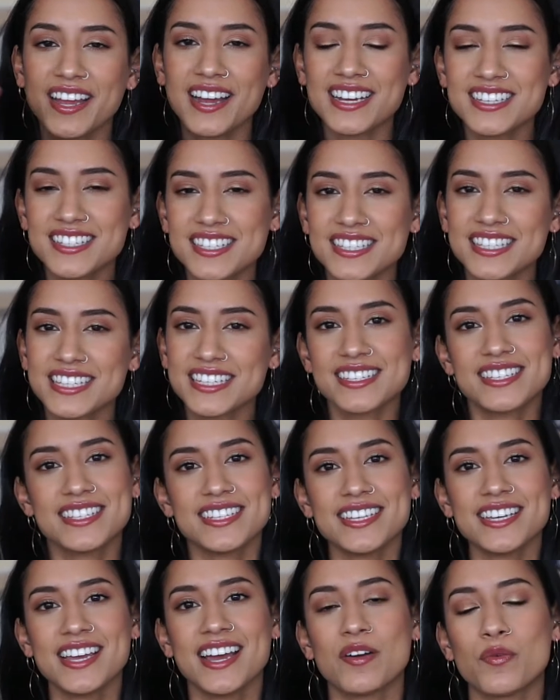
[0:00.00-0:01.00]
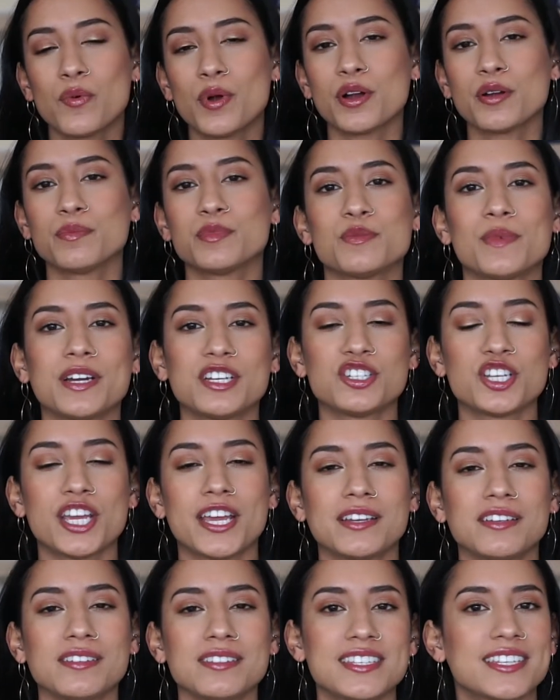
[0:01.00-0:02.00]
Hey guys, it's Lacey. Welcome to my
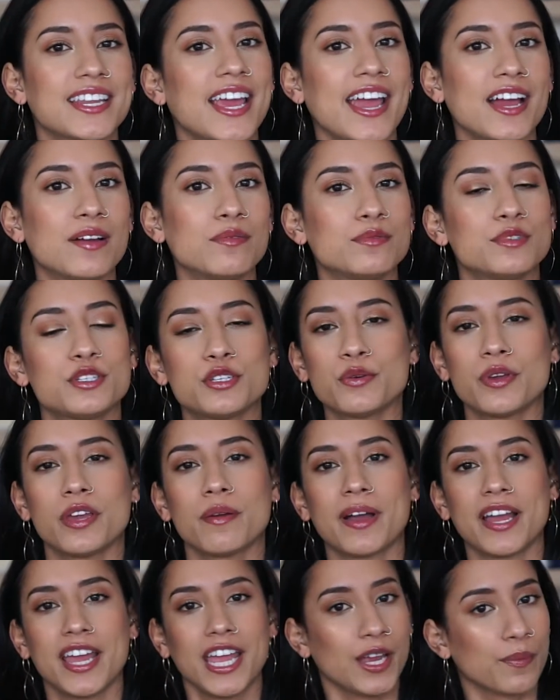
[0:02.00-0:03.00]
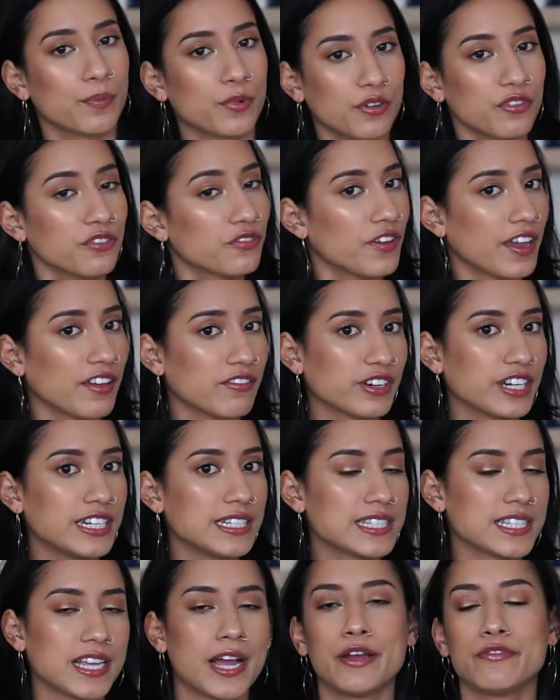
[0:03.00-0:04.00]
channel. Today I'm doing my April
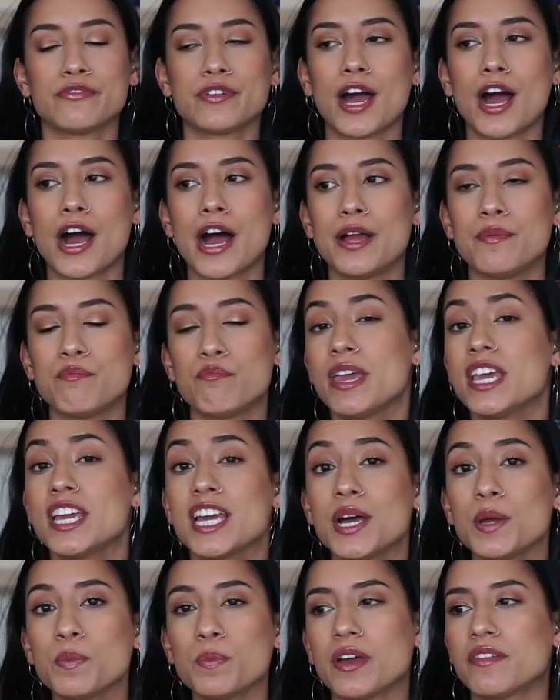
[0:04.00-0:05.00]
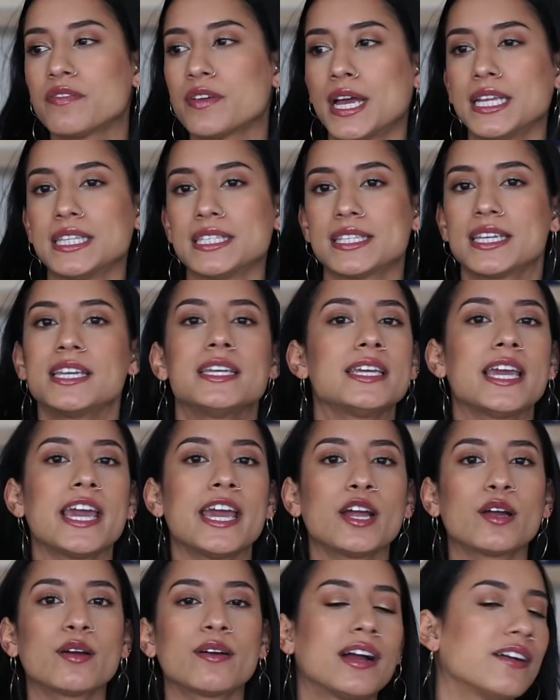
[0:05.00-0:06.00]
favorites. I've got makeup, I've got
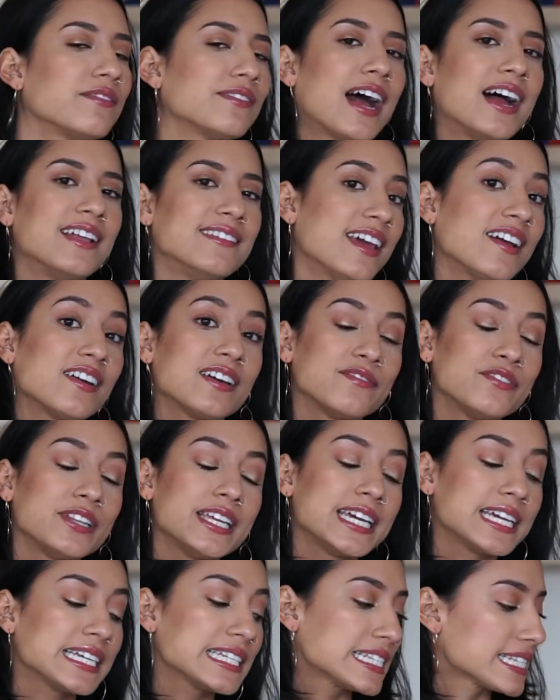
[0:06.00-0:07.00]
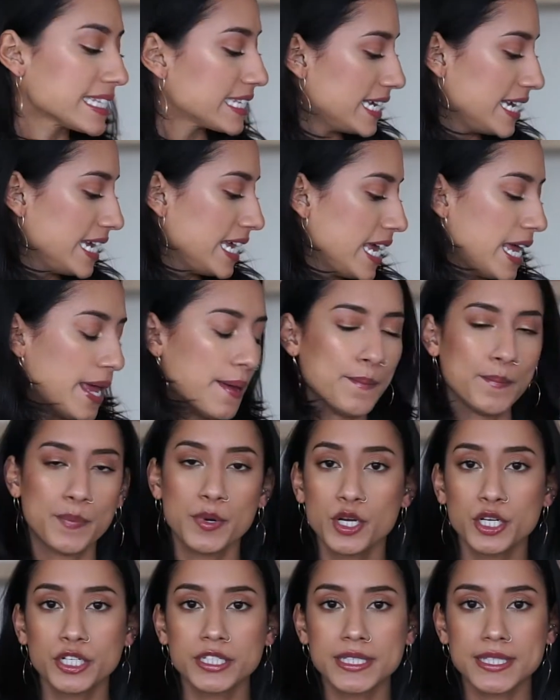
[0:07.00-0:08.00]
skincare, I've got Netflix, and
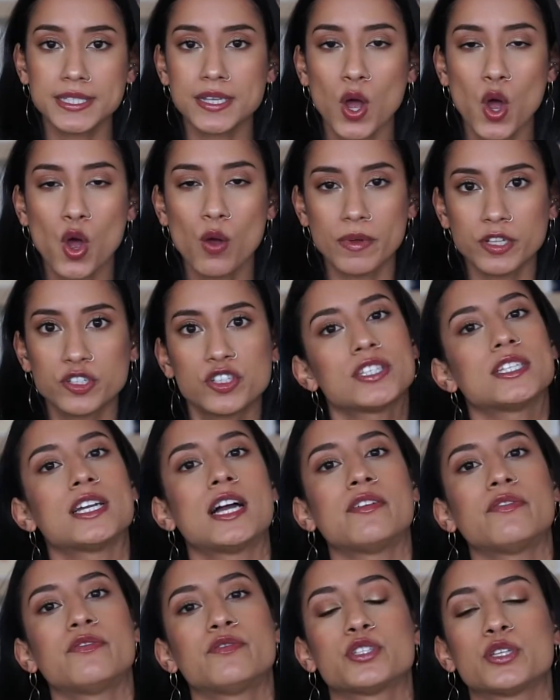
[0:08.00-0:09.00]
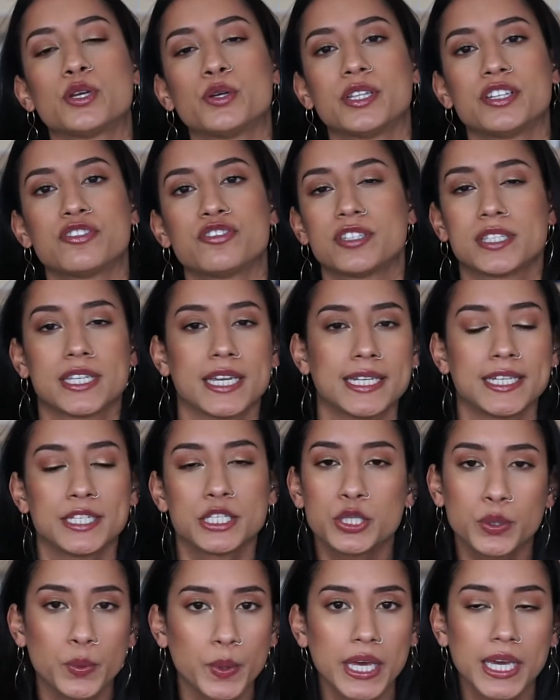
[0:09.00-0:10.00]
books, a whole bunch of stuff. So let's just get
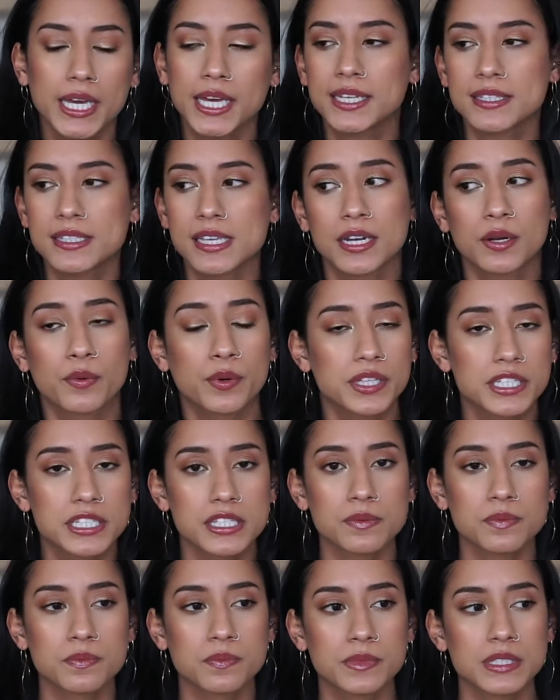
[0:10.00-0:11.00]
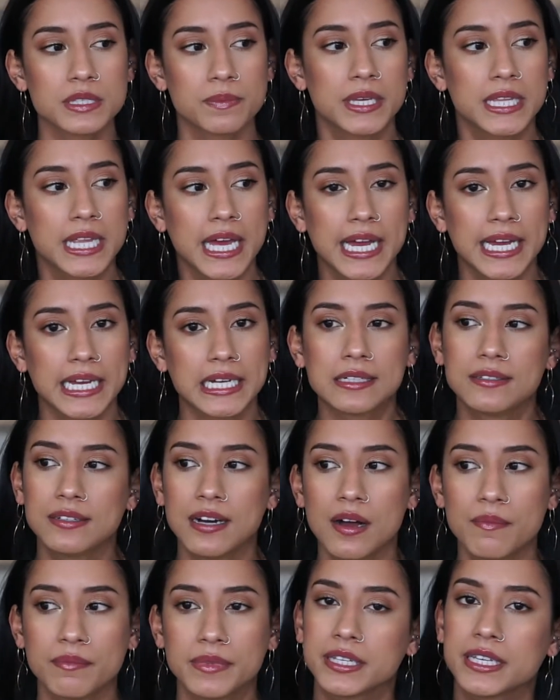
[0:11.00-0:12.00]
into it because I don't want this to be like
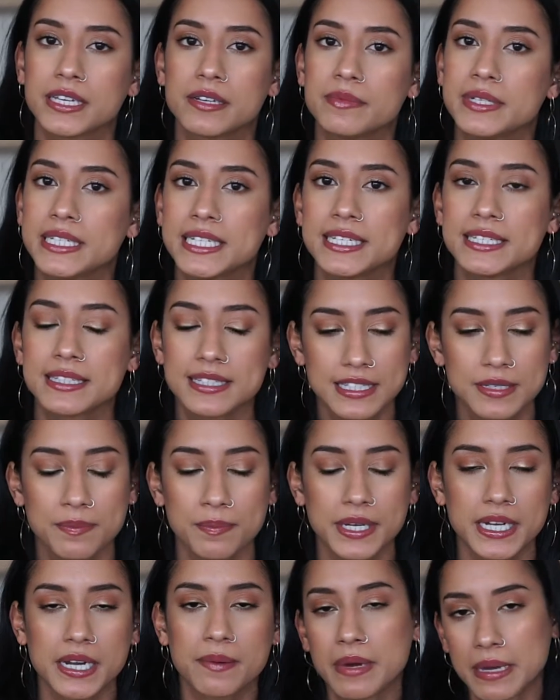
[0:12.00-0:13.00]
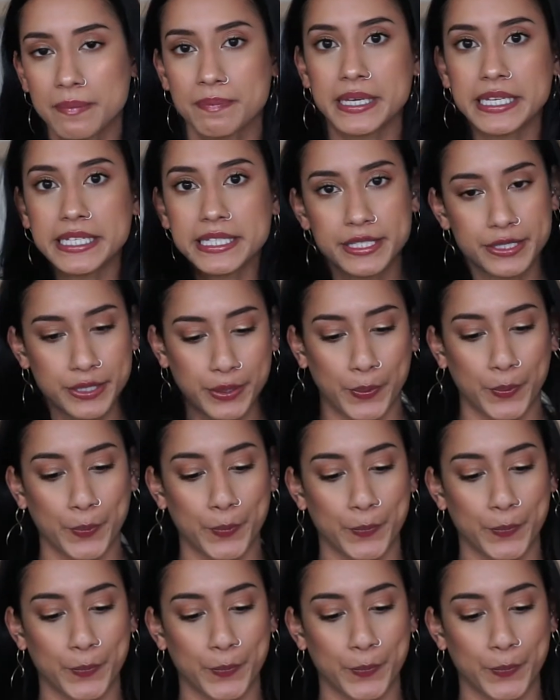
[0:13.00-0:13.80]
a million minutes, but it might be. So